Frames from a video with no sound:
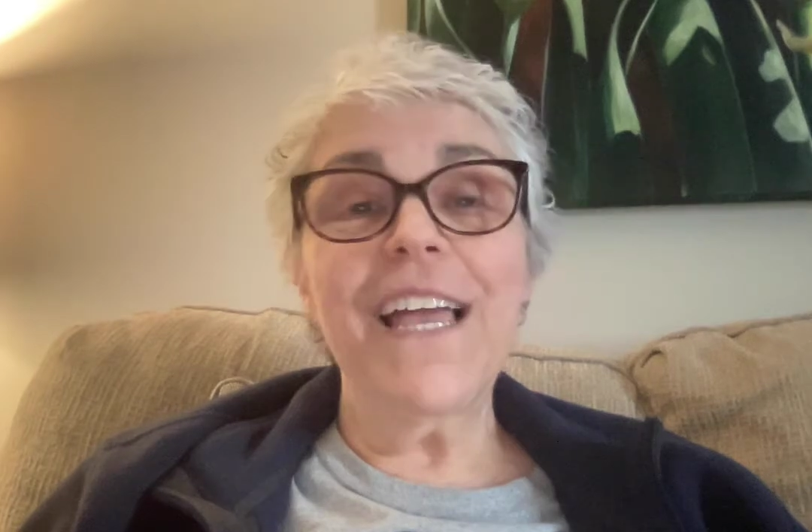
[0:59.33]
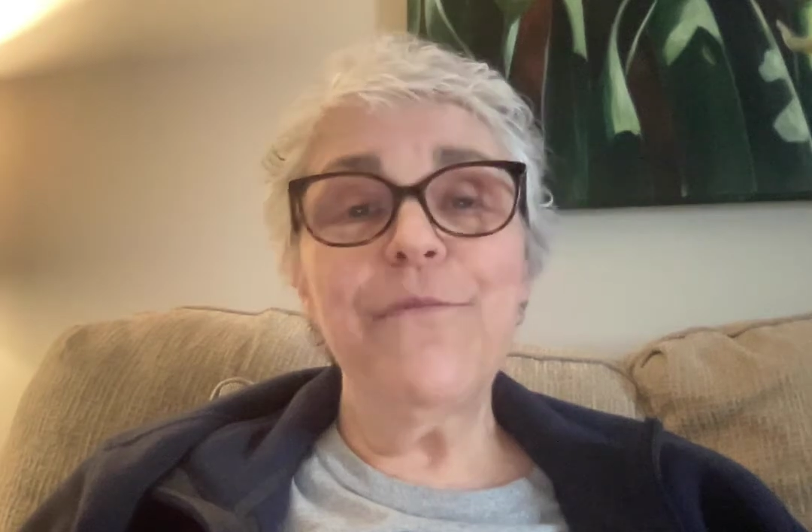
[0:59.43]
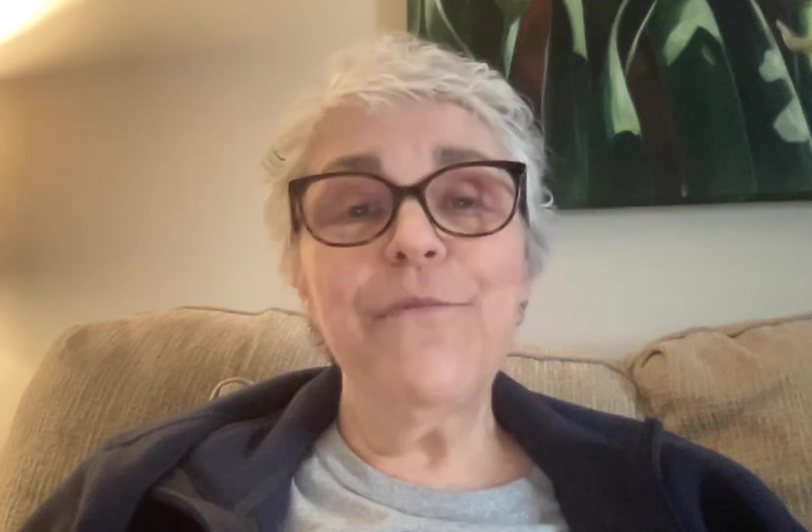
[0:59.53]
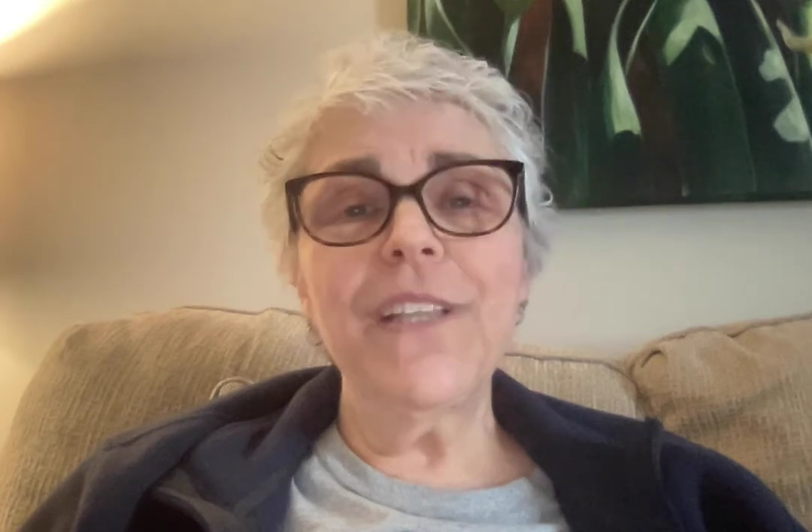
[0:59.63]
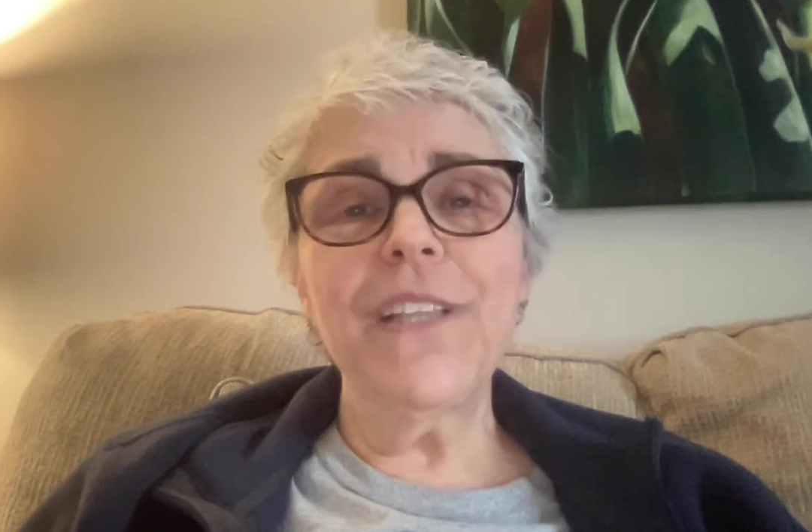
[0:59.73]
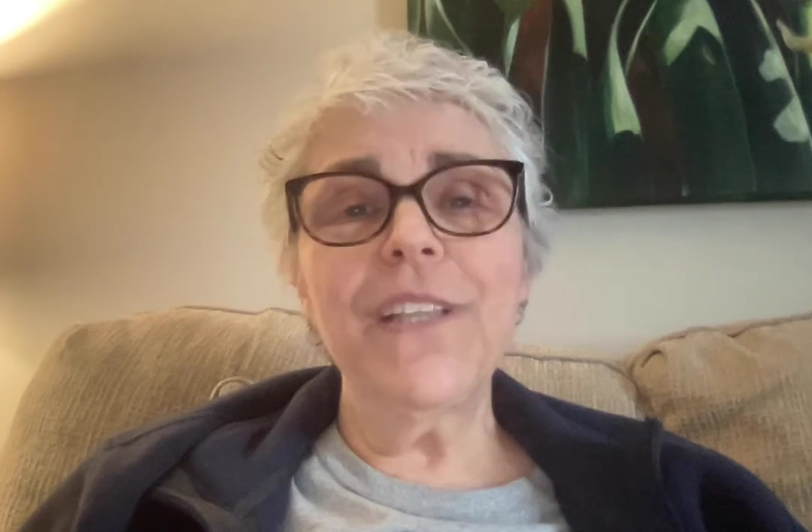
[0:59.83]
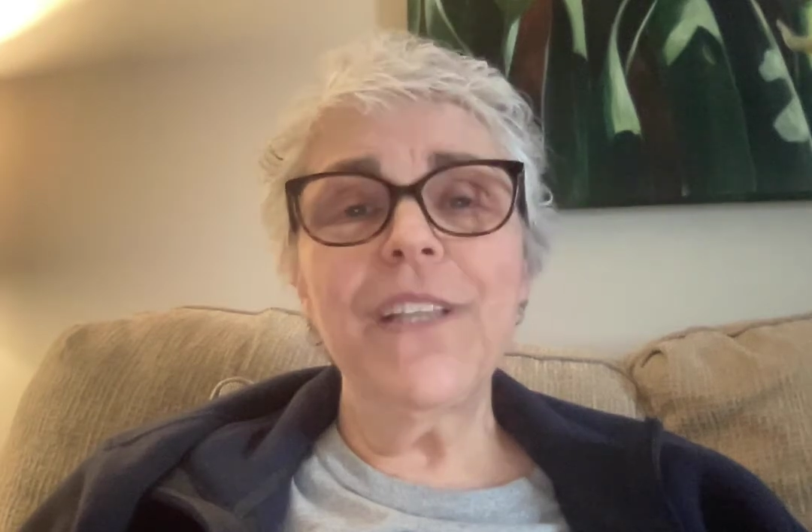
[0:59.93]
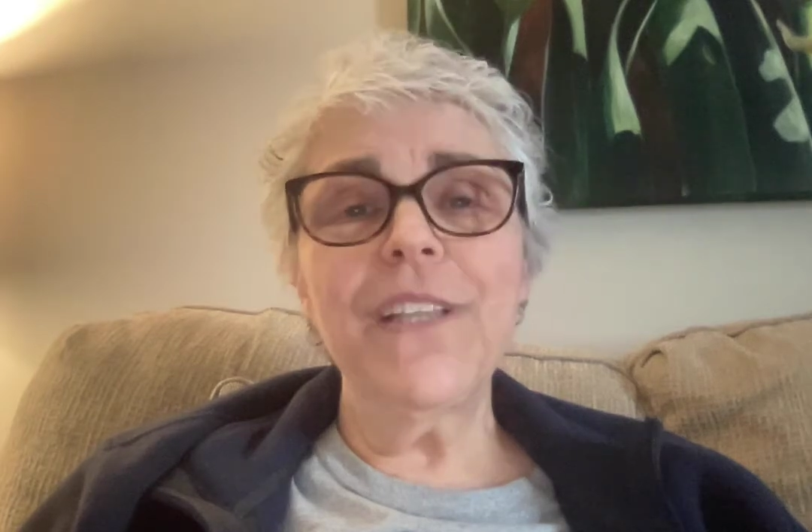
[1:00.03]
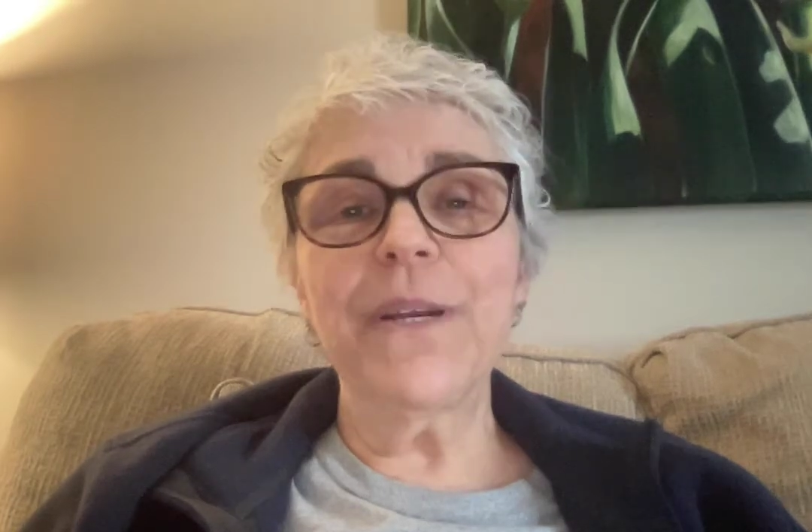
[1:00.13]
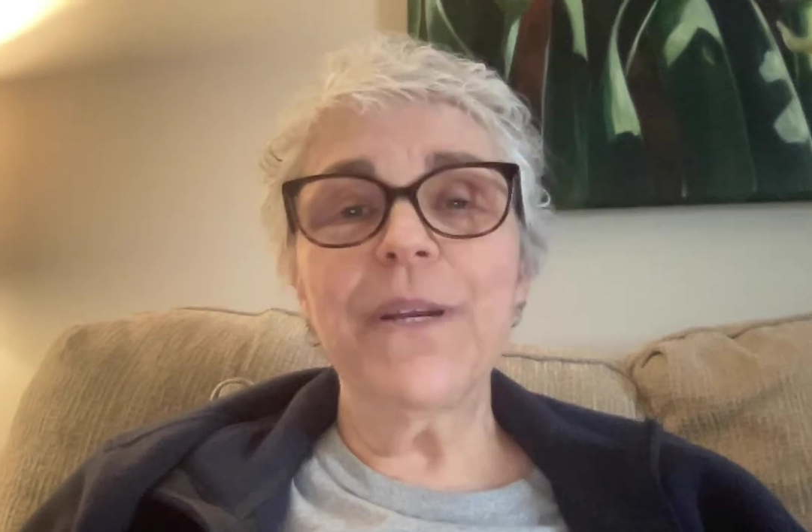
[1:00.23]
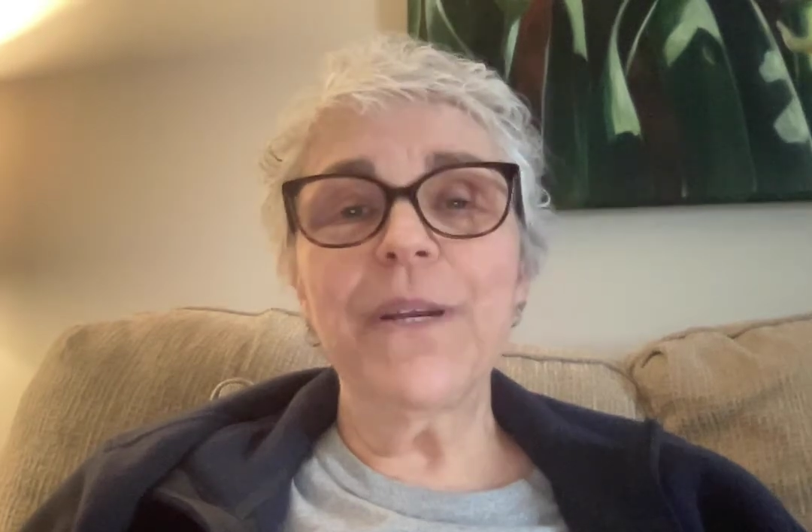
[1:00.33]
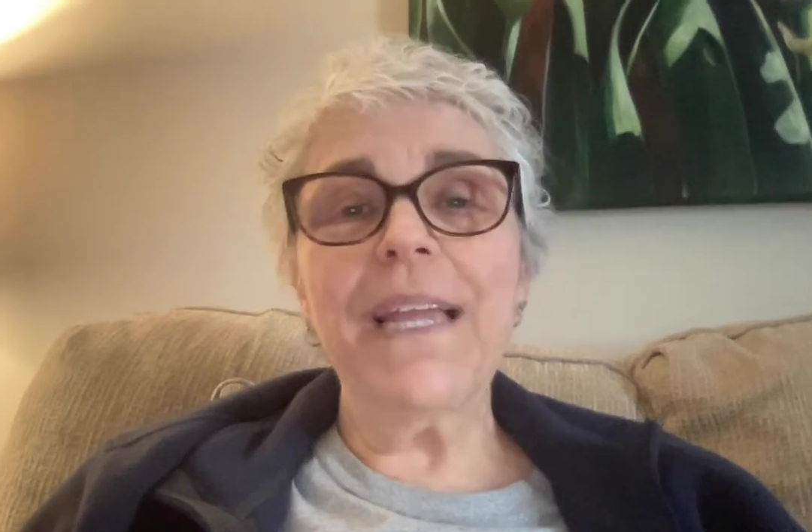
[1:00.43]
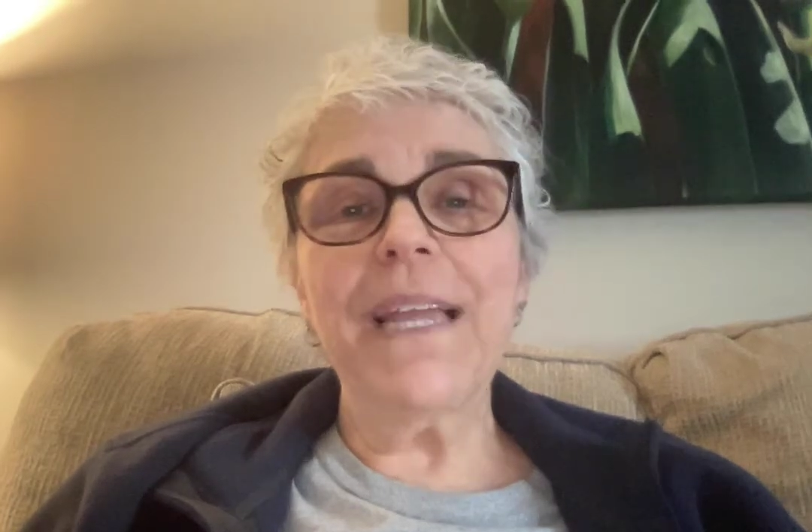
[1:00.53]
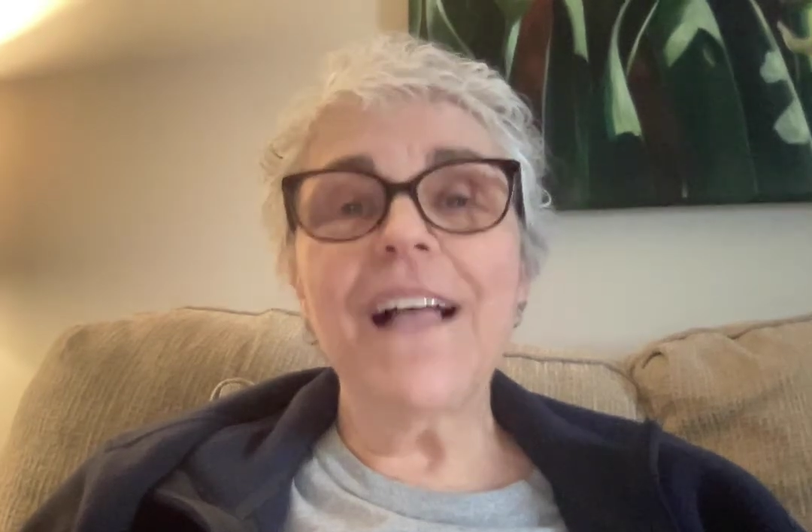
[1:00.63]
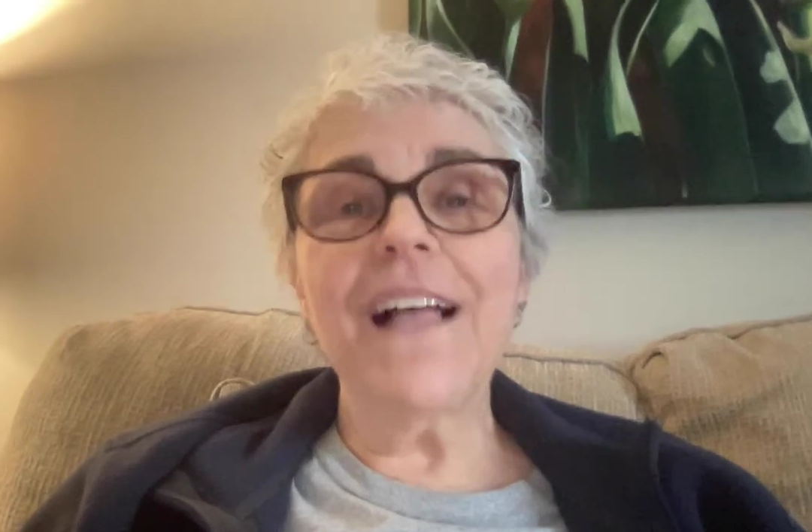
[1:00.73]
I feel I can bring
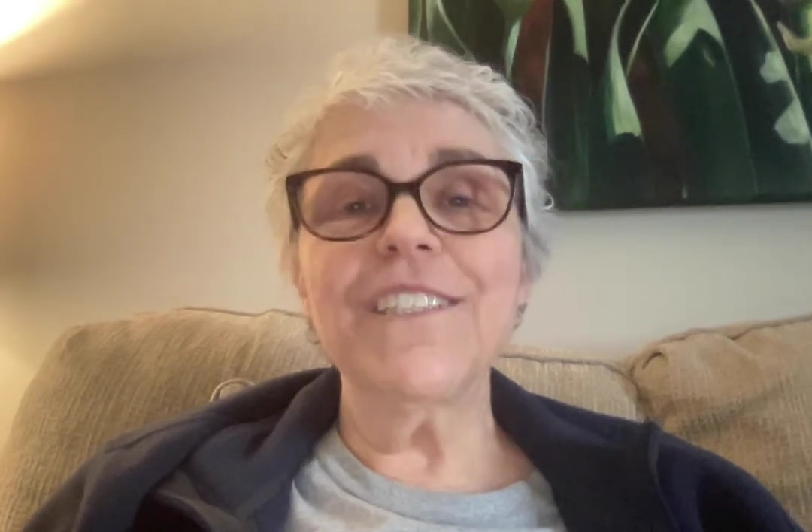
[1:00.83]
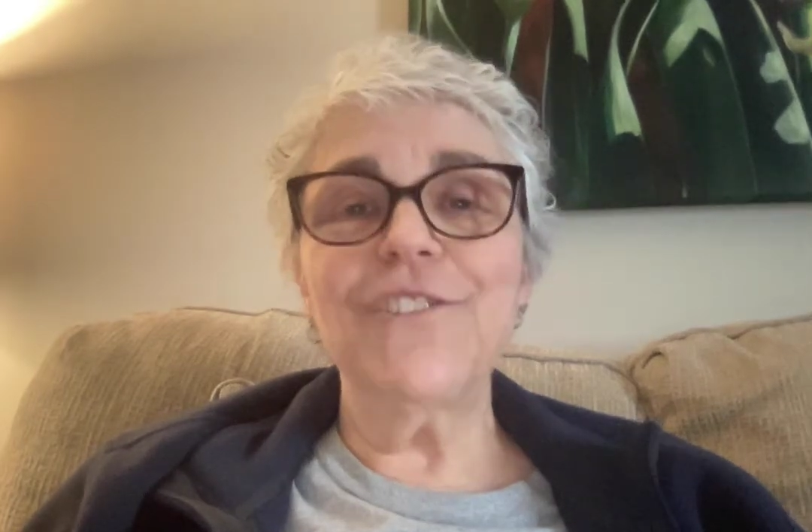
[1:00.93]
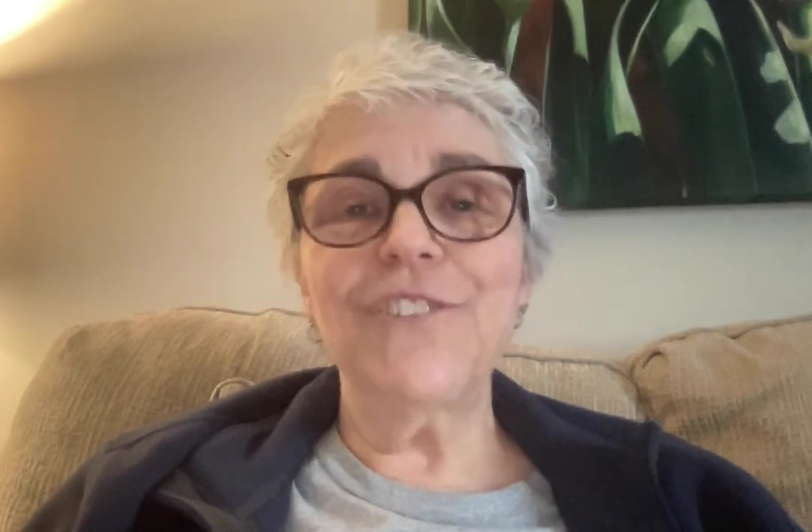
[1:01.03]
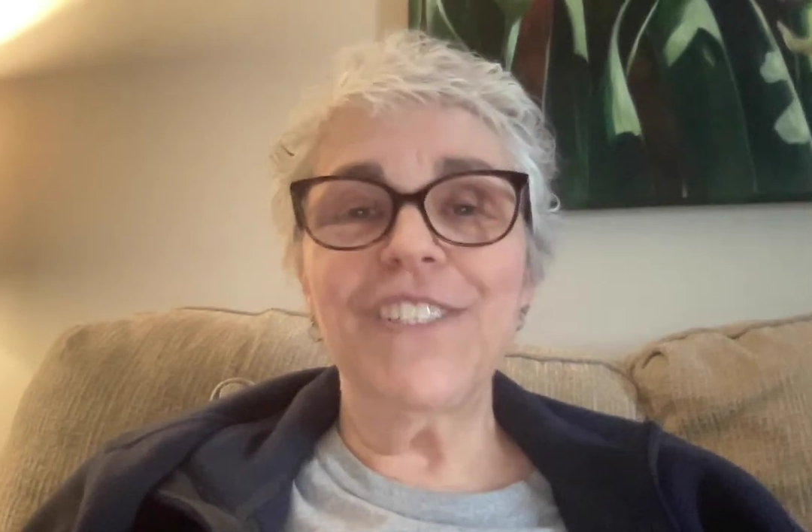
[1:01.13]
my knowledge